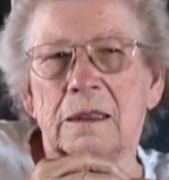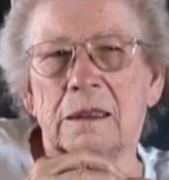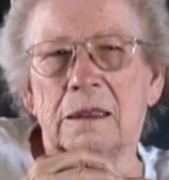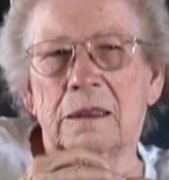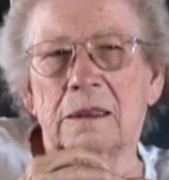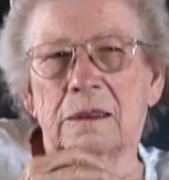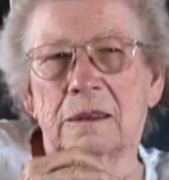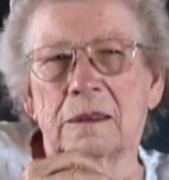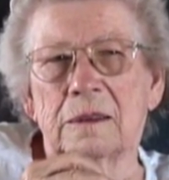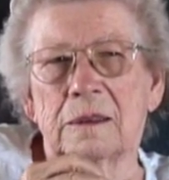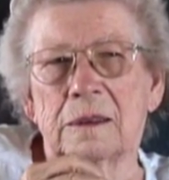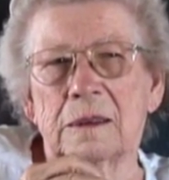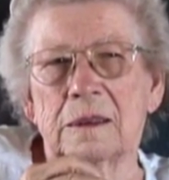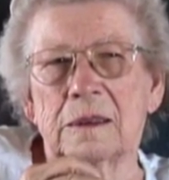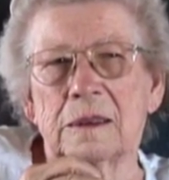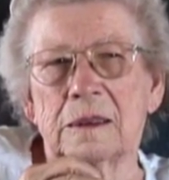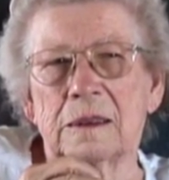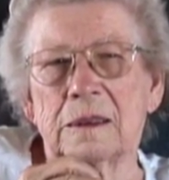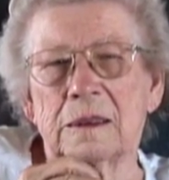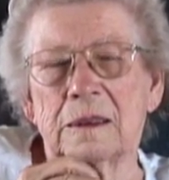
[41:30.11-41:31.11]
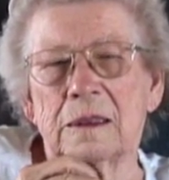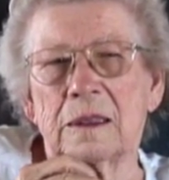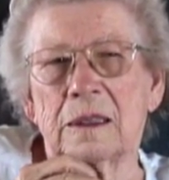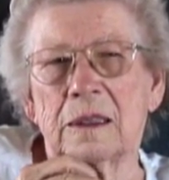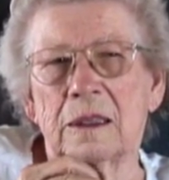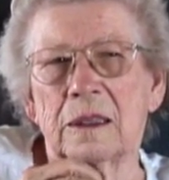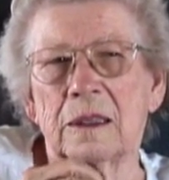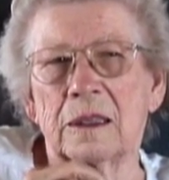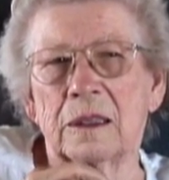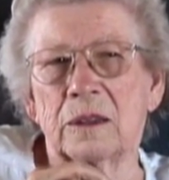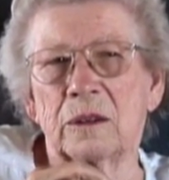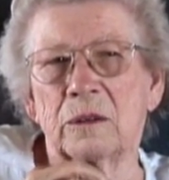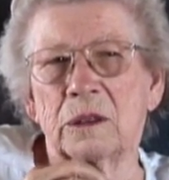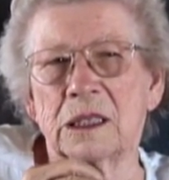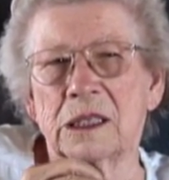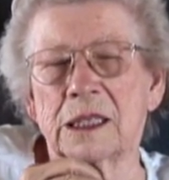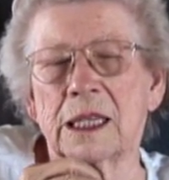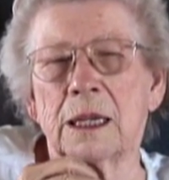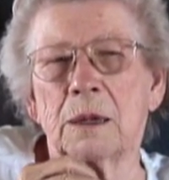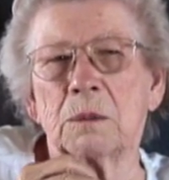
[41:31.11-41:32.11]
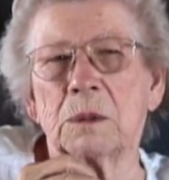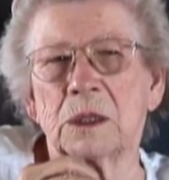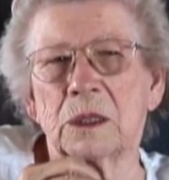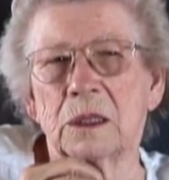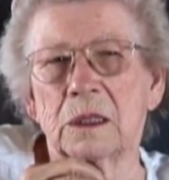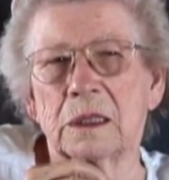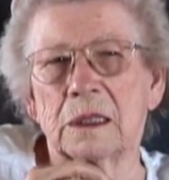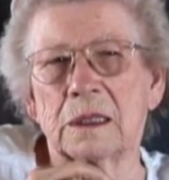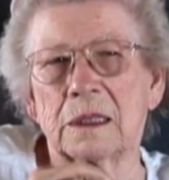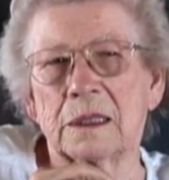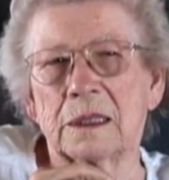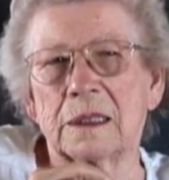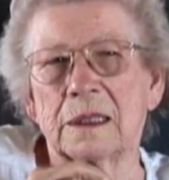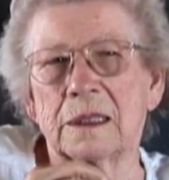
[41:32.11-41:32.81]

uh, a reception.